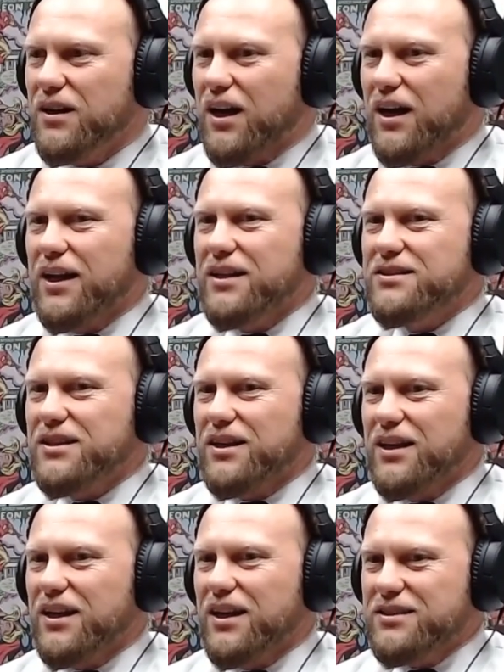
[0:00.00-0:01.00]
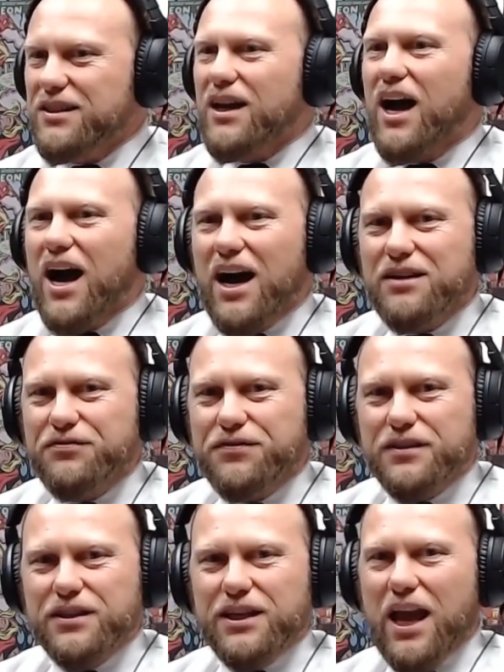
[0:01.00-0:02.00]
Is it hard
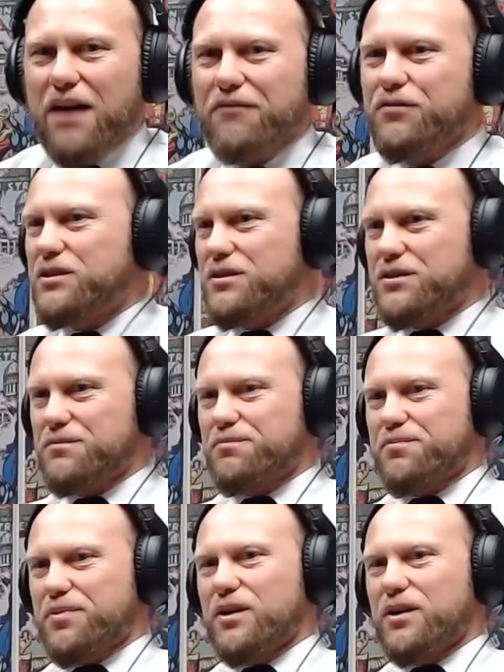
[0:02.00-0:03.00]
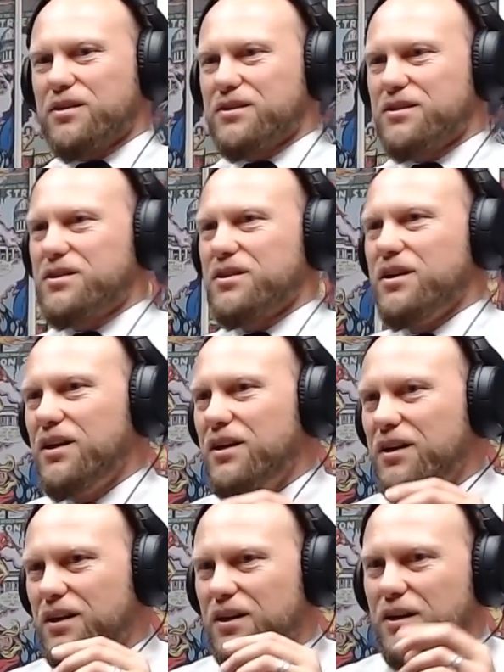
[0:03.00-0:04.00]
for the average person to
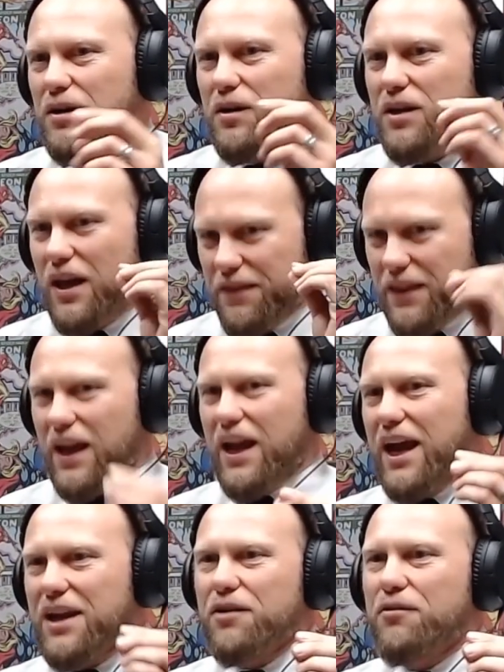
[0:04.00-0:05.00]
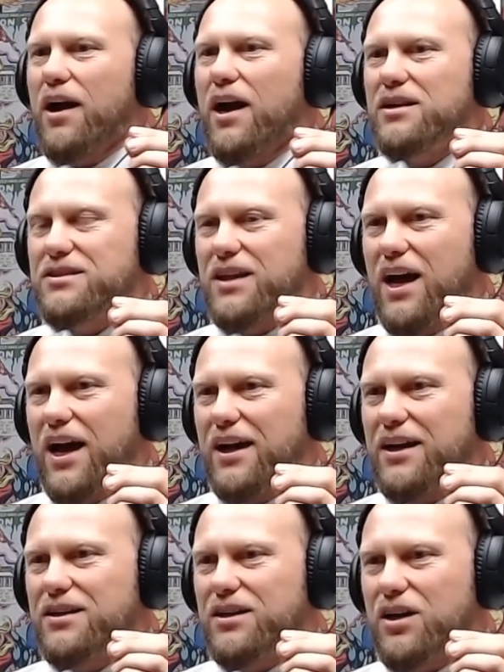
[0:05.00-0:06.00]
get their head around
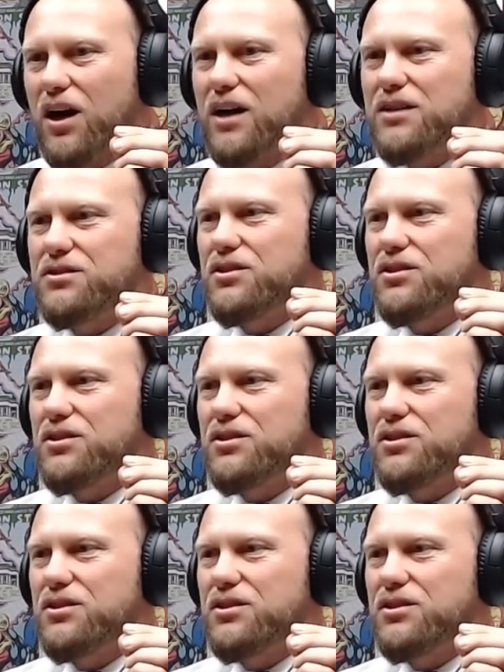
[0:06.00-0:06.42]
that, guys?